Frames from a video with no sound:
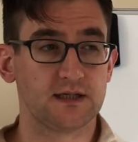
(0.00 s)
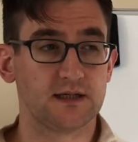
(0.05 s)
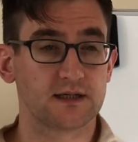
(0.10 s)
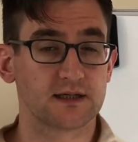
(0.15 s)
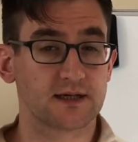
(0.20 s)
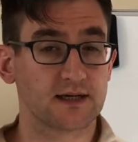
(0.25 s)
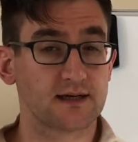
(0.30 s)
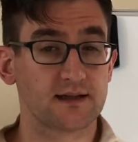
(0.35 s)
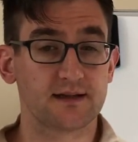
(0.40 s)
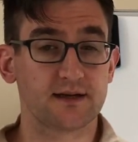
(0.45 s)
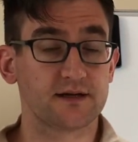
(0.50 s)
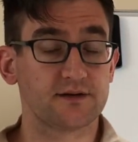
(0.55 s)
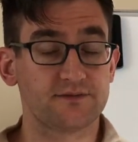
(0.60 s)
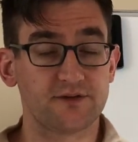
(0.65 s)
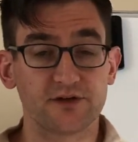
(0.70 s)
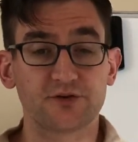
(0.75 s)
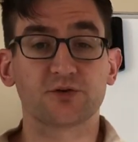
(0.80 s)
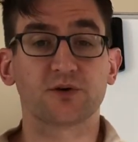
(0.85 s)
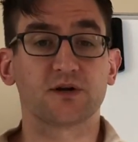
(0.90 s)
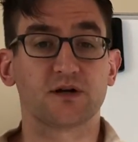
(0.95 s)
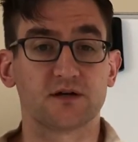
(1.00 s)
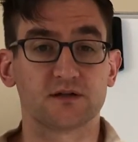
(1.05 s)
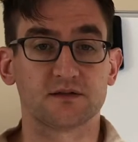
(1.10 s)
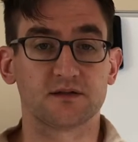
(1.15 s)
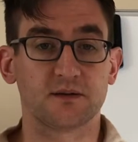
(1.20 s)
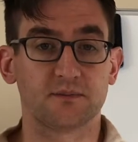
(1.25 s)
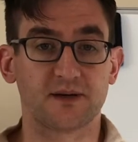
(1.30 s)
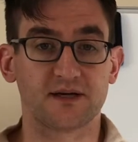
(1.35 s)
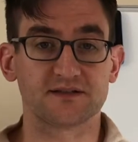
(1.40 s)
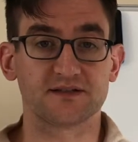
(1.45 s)
I've gotten a lot of vitriol
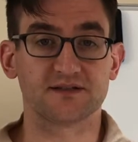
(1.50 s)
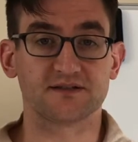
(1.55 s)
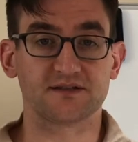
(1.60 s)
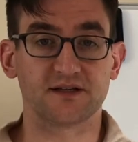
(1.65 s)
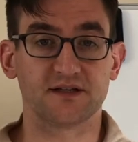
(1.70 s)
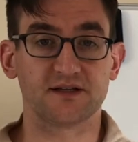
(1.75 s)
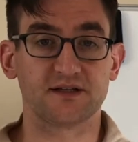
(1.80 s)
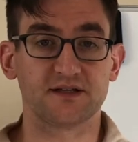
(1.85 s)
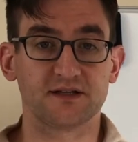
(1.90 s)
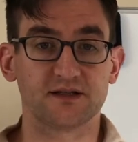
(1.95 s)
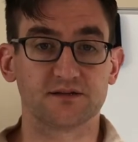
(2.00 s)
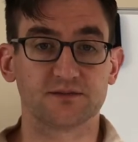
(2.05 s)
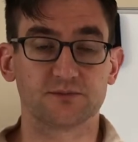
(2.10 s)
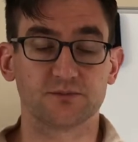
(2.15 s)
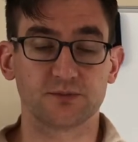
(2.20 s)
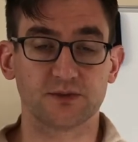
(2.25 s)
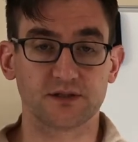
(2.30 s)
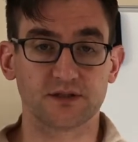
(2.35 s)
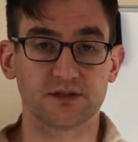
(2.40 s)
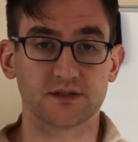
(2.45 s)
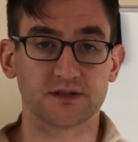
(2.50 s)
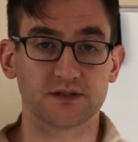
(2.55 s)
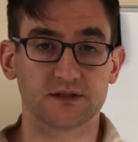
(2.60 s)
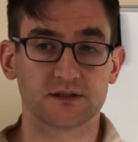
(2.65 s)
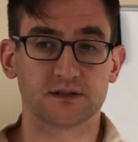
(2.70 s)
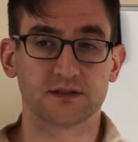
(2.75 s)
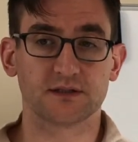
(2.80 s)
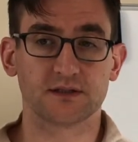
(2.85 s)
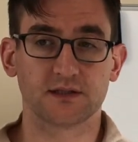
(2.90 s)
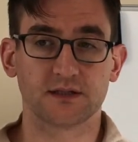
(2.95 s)
about this idea, really.
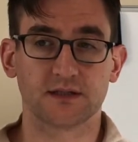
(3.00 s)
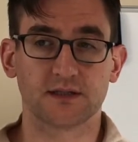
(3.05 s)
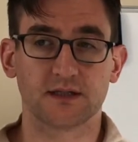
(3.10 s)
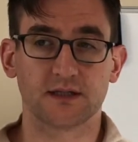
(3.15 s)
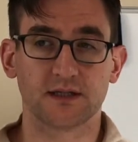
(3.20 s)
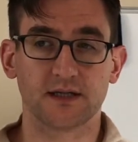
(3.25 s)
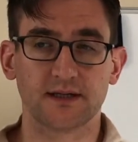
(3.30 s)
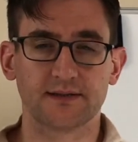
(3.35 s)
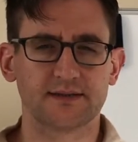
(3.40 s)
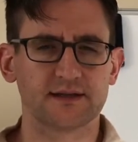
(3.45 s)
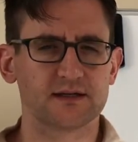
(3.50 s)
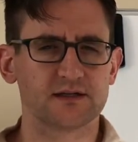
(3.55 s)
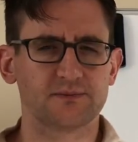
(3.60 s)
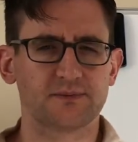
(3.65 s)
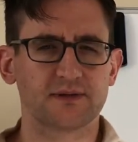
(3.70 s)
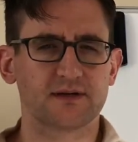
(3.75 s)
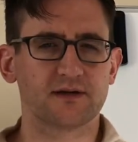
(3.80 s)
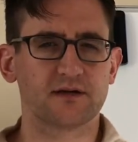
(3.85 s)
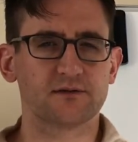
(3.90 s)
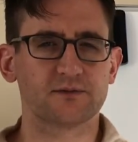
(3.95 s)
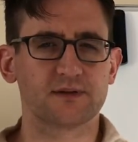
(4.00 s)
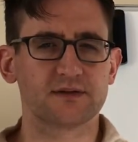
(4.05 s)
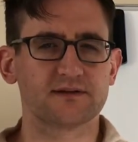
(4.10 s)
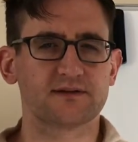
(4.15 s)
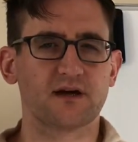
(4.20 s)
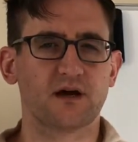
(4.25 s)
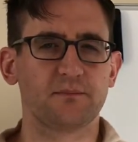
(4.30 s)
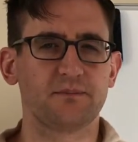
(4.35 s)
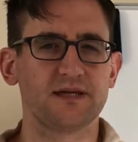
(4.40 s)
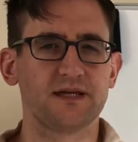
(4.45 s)
I think it's because when you
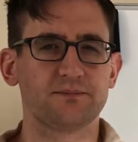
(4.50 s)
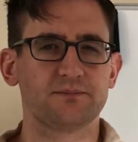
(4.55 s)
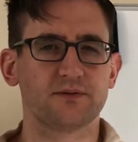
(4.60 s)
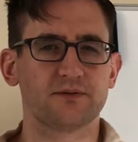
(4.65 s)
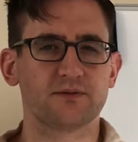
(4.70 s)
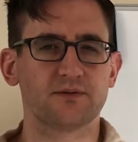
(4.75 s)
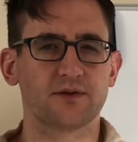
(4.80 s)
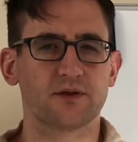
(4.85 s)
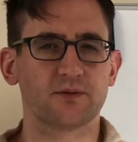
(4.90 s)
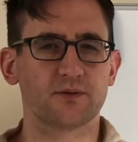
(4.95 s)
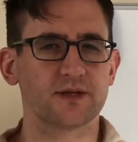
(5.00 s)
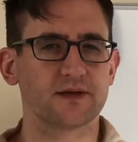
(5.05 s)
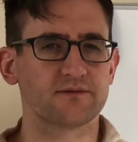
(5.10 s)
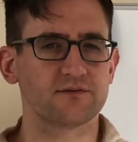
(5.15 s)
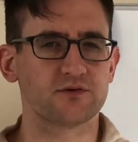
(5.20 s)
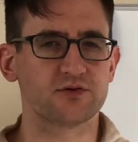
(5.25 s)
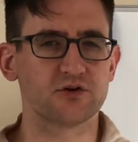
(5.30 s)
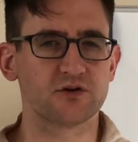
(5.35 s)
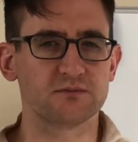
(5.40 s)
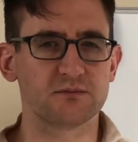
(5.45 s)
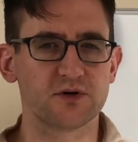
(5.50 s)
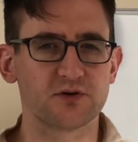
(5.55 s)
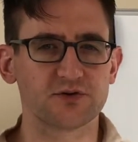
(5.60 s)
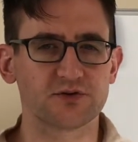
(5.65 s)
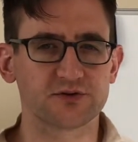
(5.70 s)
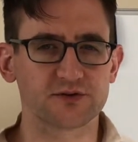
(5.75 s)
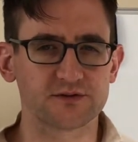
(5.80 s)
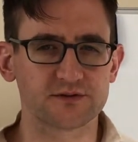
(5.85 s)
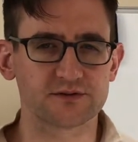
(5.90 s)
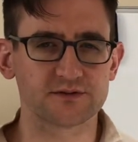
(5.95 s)
tell people they only have two
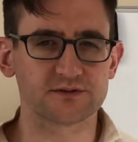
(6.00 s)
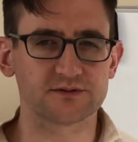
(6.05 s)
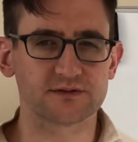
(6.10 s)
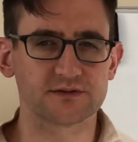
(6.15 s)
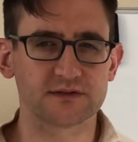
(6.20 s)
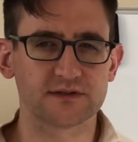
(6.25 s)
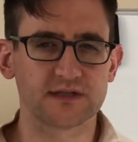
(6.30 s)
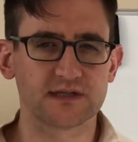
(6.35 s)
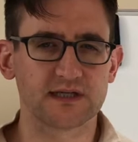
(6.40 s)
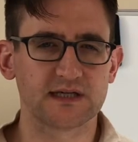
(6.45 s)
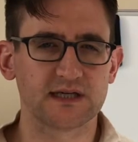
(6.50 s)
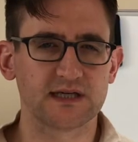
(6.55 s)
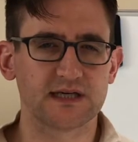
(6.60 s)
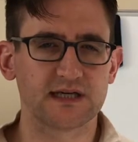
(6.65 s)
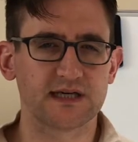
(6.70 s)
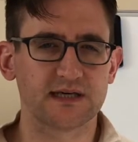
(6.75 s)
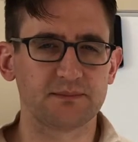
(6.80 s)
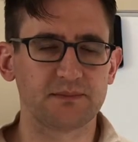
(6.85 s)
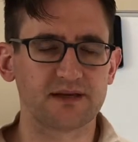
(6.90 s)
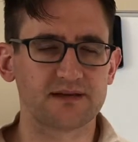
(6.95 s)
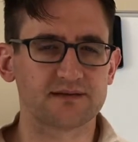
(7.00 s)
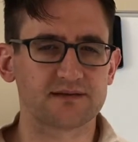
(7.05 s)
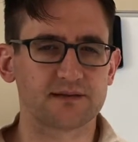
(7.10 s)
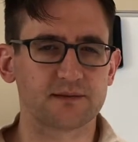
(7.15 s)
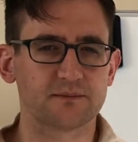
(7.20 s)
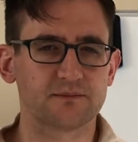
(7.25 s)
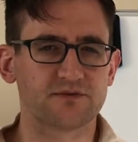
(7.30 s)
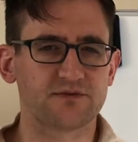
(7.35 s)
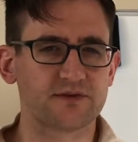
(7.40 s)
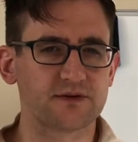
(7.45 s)
emotions, makes
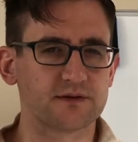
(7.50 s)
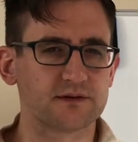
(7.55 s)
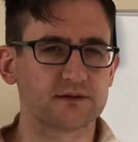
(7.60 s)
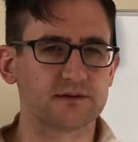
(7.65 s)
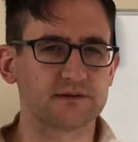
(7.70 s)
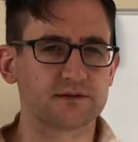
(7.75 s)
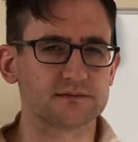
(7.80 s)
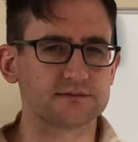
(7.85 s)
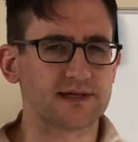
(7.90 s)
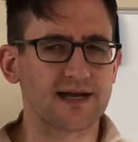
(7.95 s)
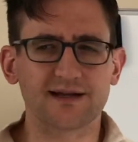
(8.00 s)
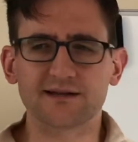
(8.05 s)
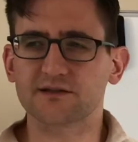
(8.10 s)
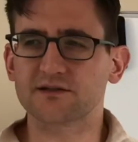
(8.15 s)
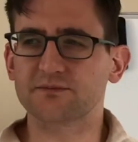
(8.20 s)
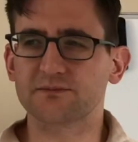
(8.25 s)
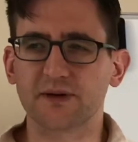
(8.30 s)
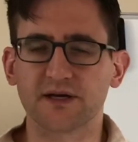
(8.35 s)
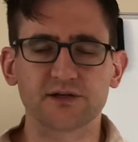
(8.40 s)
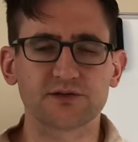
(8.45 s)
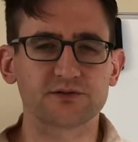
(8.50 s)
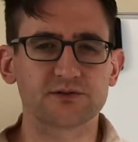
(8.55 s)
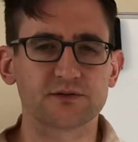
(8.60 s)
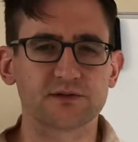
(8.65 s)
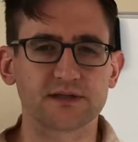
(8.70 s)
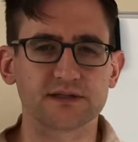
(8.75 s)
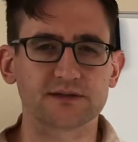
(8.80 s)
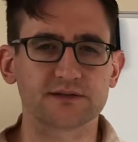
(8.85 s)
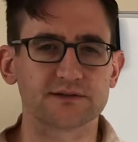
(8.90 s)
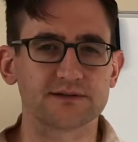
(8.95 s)
them feel not special,
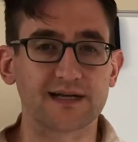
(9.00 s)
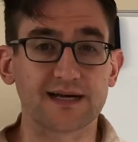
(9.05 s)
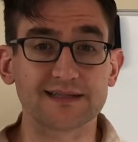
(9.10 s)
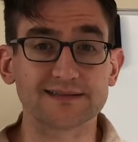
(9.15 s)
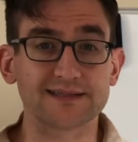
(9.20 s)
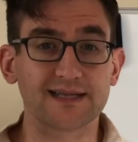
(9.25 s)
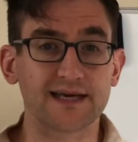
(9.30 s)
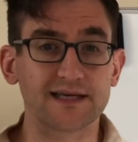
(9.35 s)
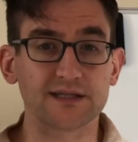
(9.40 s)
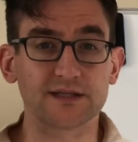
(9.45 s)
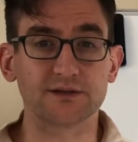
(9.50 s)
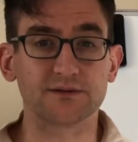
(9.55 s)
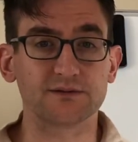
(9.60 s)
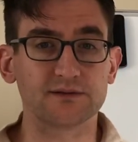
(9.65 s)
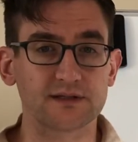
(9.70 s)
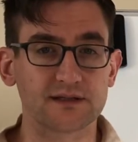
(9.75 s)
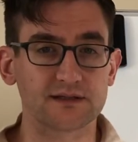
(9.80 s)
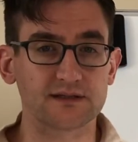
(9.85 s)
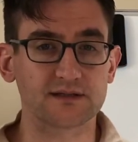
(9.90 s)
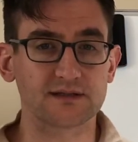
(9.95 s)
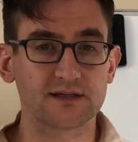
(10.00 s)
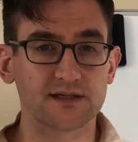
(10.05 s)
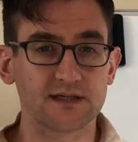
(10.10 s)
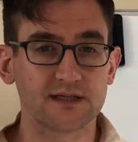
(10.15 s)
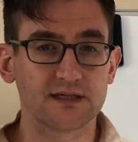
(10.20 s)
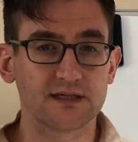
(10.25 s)
like they're not that unique.